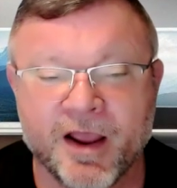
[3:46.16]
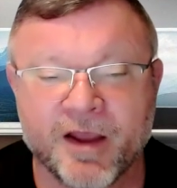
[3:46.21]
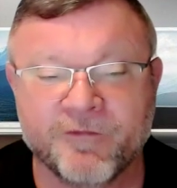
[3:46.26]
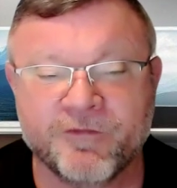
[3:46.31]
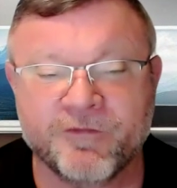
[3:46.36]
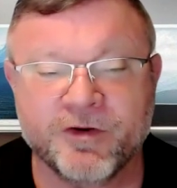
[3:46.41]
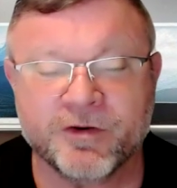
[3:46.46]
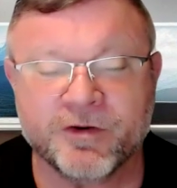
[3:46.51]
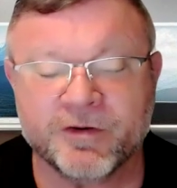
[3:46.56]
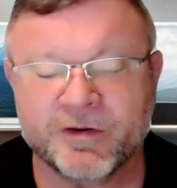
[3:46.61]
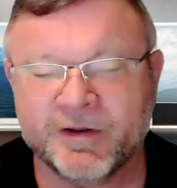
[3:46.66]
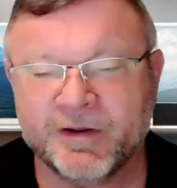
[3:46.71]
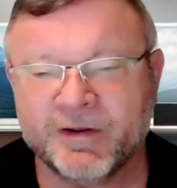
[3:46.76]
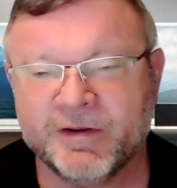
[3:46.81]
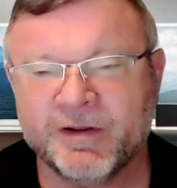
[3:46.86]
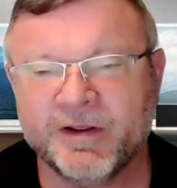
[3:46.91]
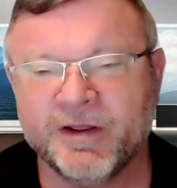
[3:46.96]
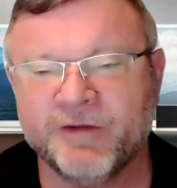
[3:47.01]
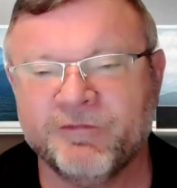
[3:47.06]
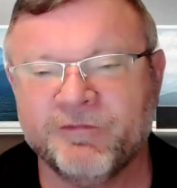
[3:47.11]
If
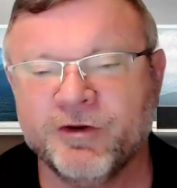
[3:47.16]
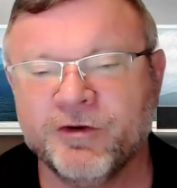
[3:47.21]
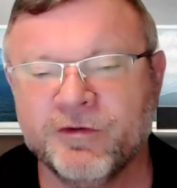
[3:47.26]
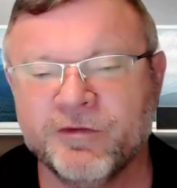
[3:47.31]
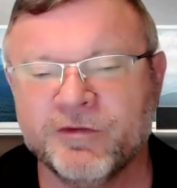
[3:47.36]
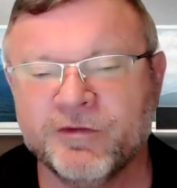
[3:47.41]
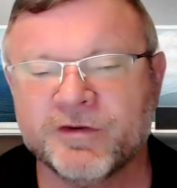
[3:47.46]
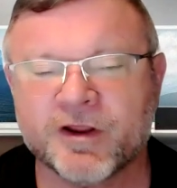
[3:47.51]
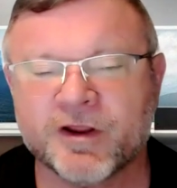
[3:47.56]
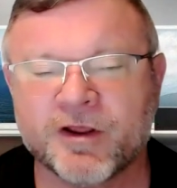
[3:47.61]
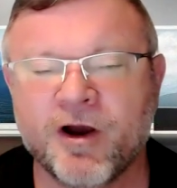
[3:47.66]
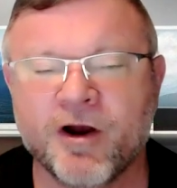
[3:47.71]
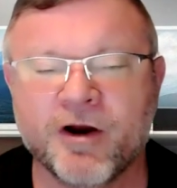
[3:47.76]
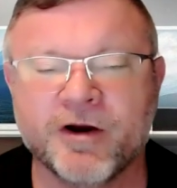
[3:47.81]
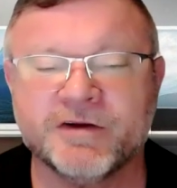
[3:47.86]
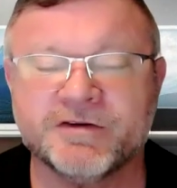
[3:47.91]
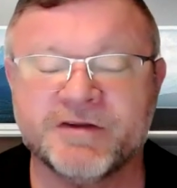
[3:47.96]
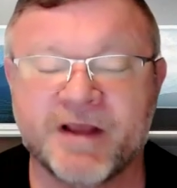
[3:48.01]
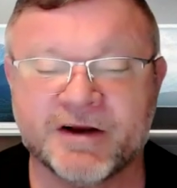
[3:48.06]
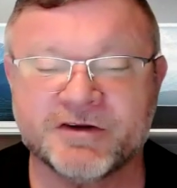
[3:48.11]
your
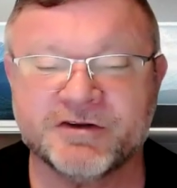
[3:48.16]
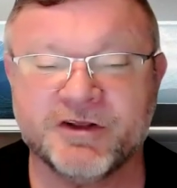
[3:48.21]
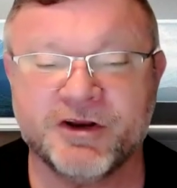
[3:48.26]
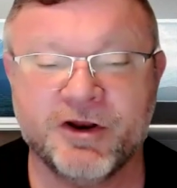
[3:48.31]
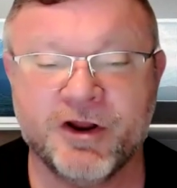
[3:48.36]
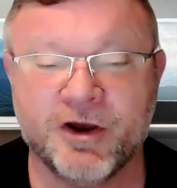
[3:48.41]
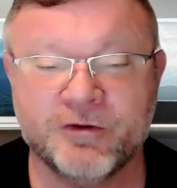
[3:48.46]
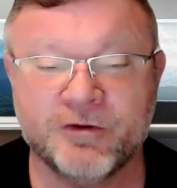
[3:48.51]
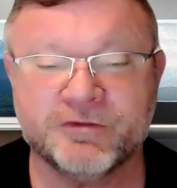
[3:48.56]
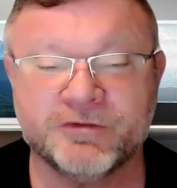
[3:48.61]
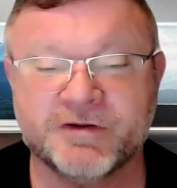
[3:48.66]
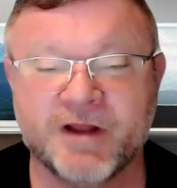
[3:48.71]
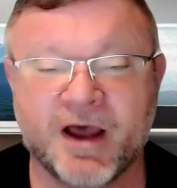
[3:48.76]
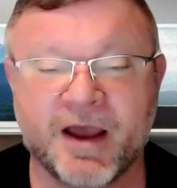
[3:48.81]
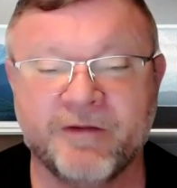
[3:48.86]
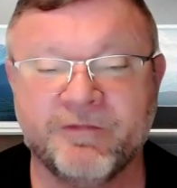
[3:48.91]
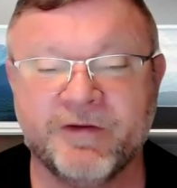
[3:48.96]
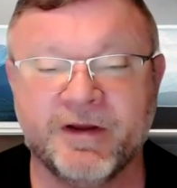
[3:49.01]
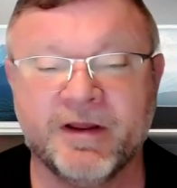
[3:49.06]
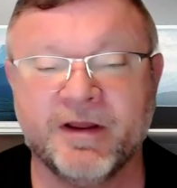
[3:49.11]
car is actually
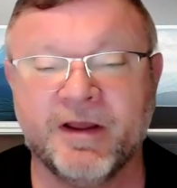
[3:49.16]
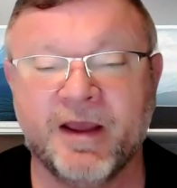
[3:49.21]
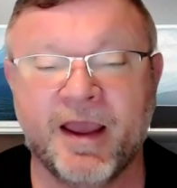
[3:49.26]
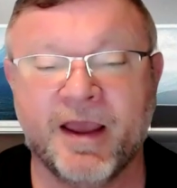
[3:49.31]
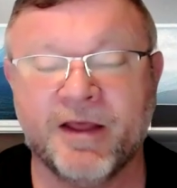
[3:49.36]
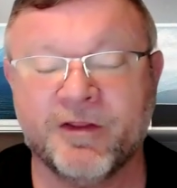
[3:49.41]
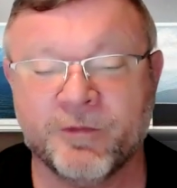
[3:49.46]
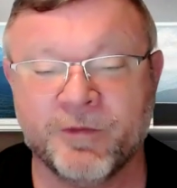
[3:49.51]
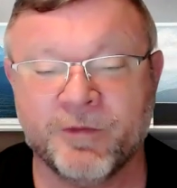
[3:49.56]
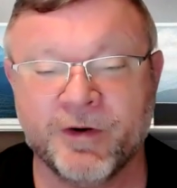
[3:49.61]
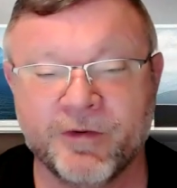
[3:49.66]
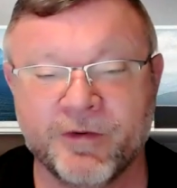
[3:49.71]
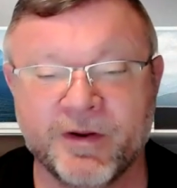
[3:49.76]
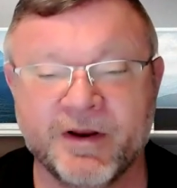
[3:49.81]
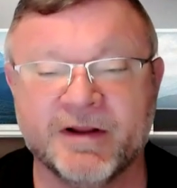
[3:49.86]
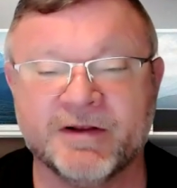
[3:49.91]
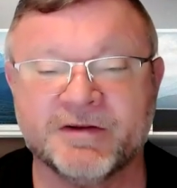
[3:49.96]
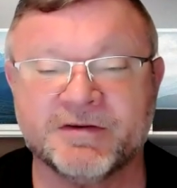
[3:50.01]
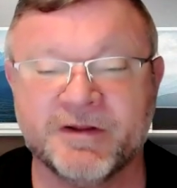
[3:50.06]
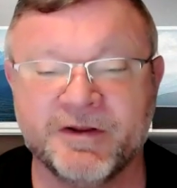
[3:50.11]
nosediving and the rear
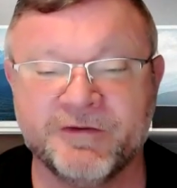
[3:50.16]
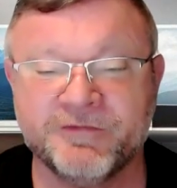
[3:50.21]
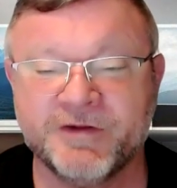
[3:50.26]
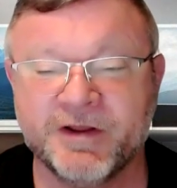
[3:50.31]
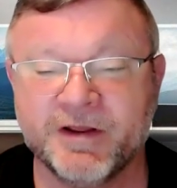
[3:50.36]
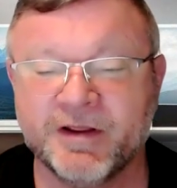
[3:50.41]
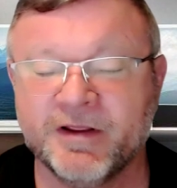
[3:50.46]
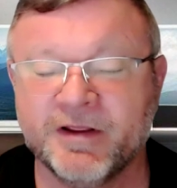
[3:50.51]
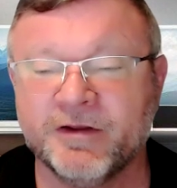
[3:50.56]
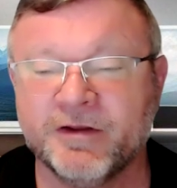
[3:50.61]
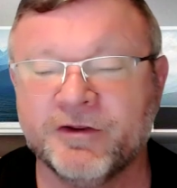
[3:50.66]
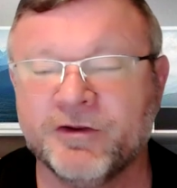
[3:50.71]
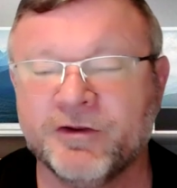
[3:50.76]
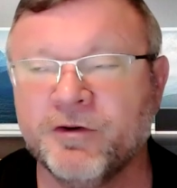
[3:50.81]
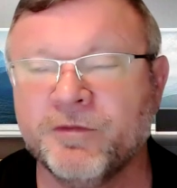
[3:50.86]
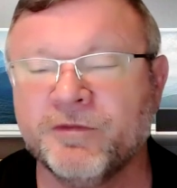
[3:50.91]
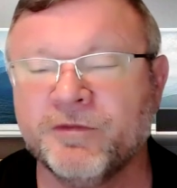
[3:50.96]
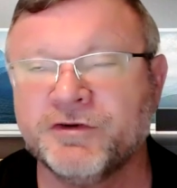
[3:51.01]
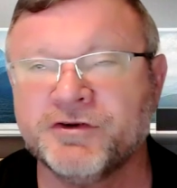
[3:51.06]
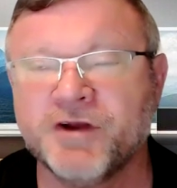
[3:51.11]
end is lifting,
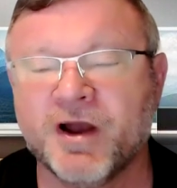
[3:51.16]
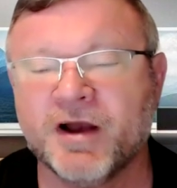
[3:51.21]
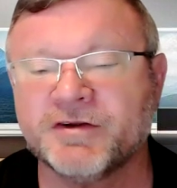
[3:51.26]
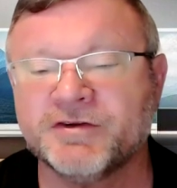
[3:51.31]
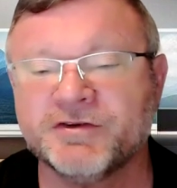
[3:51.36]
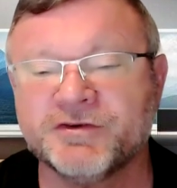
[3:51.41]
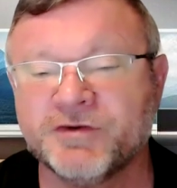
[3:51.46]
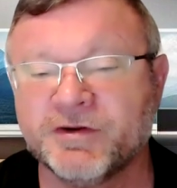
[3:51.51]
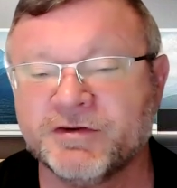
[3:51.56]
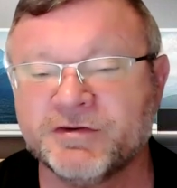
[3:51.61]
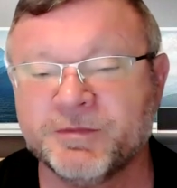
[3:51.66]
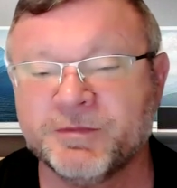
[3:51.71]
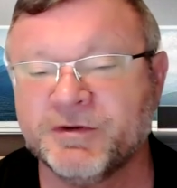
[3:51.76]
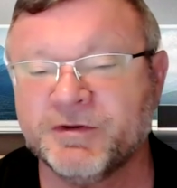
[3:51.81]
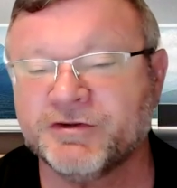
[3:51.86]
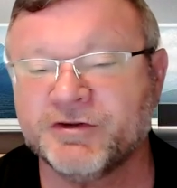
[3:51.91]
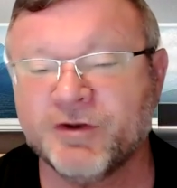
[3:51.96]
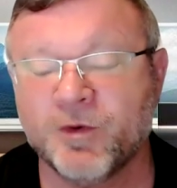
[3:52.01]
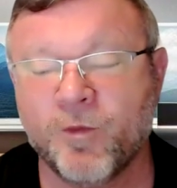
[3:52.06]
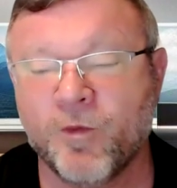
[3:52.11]
your shocks and struts have
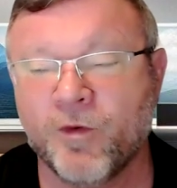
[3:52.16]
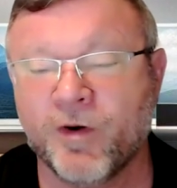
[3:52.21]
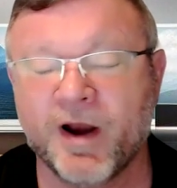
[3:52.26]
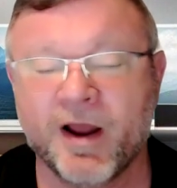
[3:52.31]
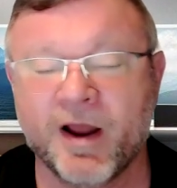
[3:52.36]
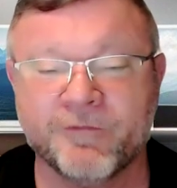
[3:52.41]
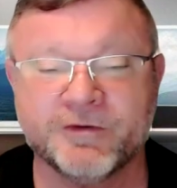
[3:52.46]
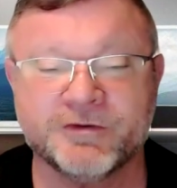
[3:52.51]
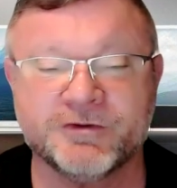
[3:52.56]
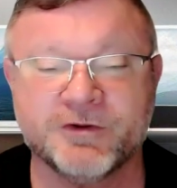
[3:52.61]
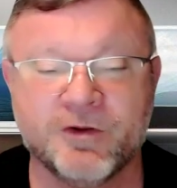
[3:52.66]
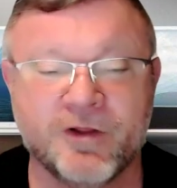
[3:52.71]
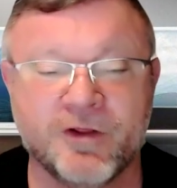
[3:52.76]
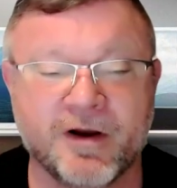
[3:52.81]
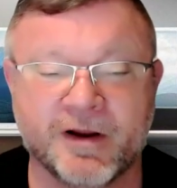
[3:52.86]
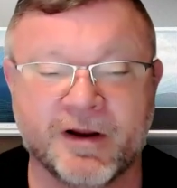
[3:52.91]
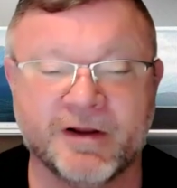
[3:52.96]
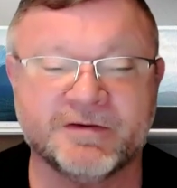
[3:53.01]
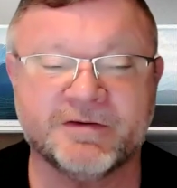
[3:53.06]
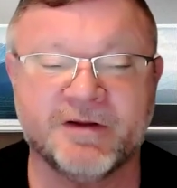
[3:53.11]
been so worn out for so
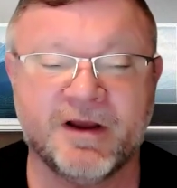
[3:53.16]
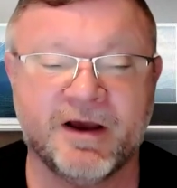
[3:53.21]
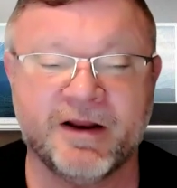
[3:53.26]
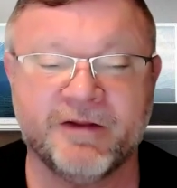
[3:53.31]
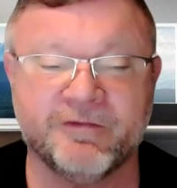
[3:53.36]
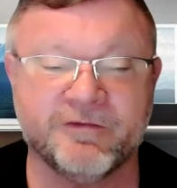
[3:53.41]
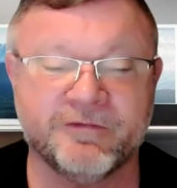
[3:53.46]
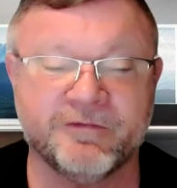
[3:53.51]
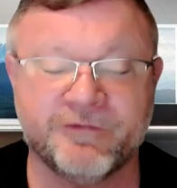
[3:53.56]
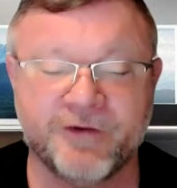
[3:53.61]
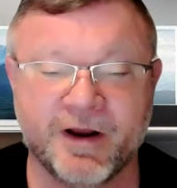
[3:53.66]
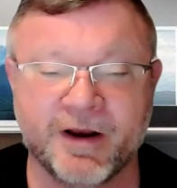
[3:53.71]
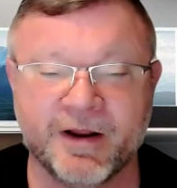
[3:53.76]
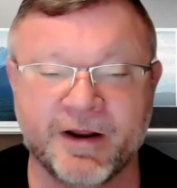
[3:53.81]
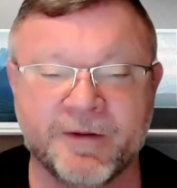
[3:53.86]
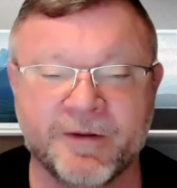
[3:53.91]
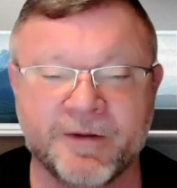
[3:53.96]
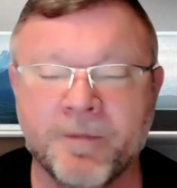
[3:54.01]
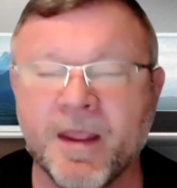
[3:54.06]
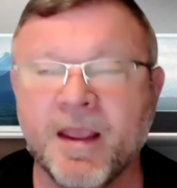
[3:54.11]
long it's not even
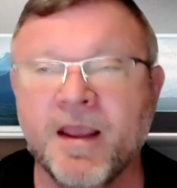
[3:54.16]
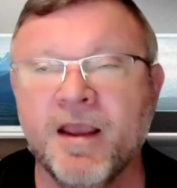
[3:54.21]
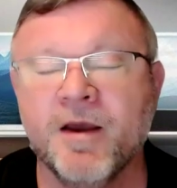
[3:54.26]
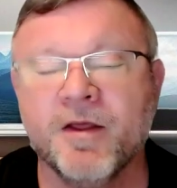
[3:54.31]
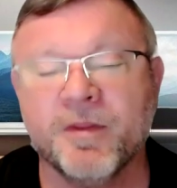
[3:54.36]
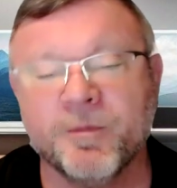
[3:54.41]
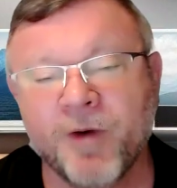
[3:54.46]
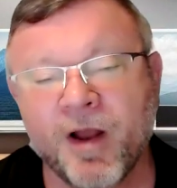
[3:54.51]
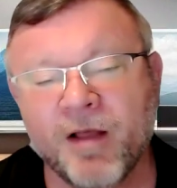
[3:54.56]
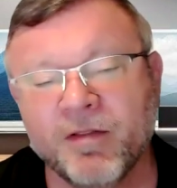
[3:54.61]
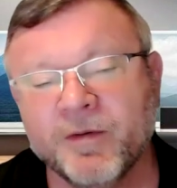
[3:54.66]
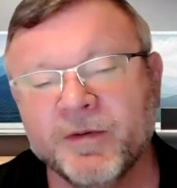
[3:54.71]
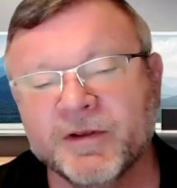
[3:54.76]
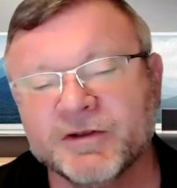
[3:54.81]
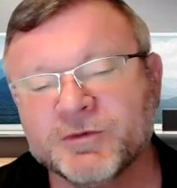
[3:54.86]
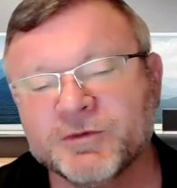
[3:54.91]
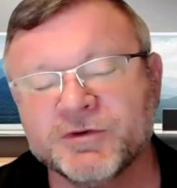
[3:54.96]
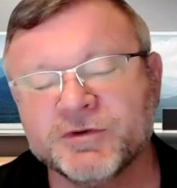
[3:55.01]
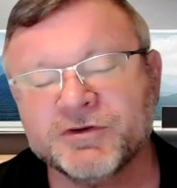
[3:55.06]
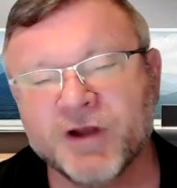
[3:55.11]
funny. The problem
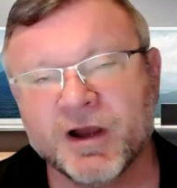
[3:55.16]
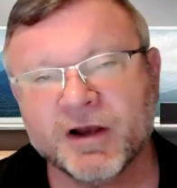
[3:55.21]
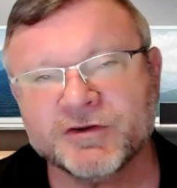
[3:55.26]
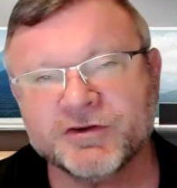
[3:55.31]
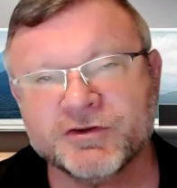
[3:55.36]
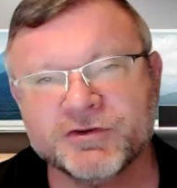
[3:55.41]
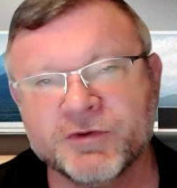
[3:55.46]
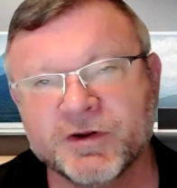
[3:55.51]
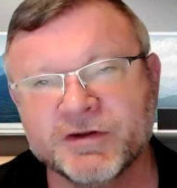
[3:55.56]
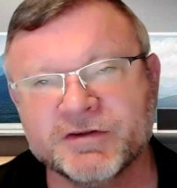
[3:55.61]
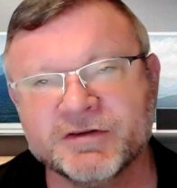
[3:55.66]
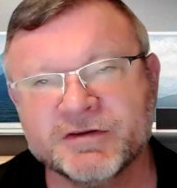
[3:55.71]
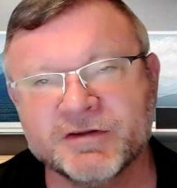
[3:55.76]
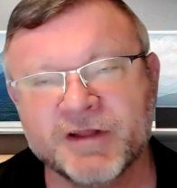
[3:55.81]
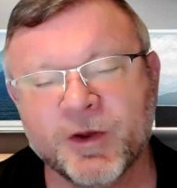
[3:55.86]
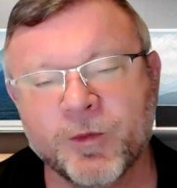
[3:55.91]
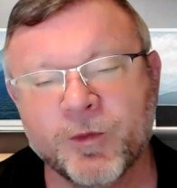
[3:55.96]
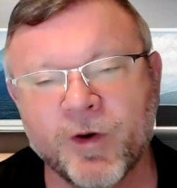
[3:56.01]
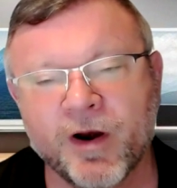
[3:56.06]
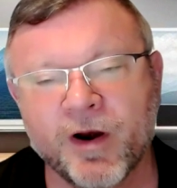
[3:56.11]
is with shocks and struts is
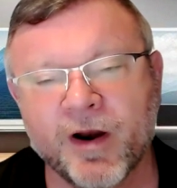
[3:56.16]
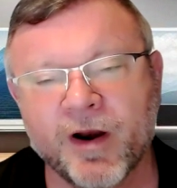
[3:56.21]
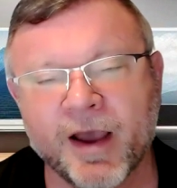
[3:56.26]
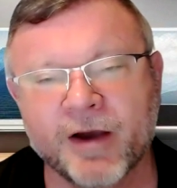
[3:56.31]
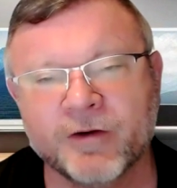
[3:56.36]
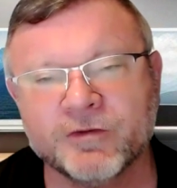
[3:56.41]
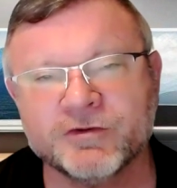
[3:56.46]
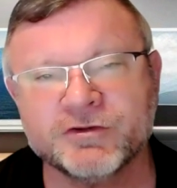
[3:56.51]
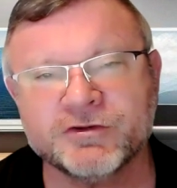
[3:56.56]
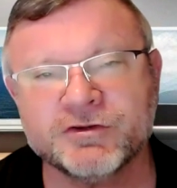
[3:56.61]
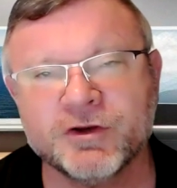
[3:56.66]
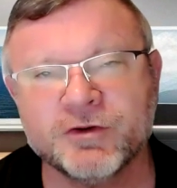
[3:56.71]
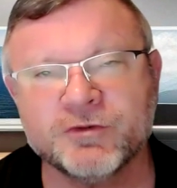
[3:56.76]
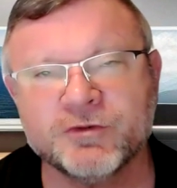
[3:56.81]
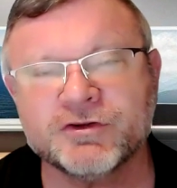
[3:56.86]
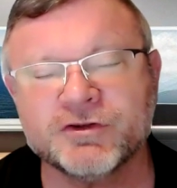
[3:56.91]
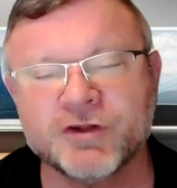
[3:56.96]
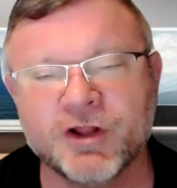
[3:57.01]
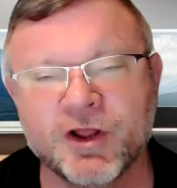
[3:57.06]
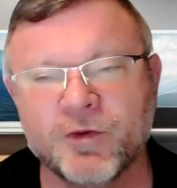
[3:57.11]
they wear out so
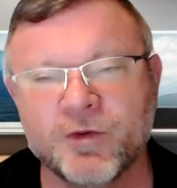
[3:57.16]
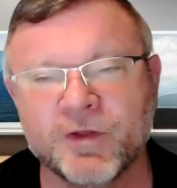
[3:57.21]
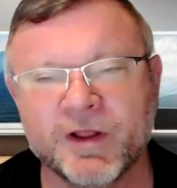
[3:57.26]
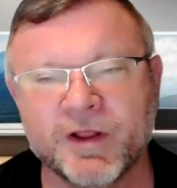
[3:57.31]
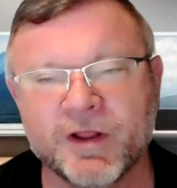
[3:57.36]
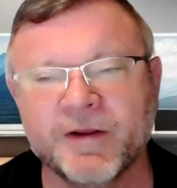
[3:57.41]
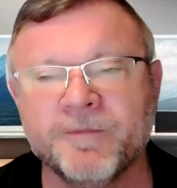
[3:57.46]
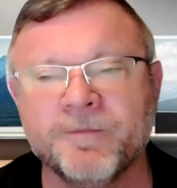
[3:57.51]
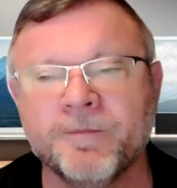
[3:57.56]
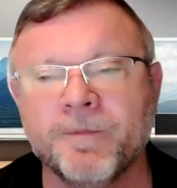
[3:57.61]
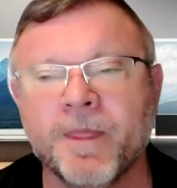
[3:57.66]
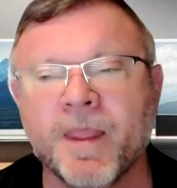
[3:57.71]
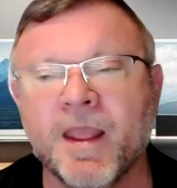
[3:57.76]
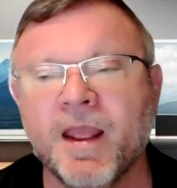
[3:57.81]
slowly.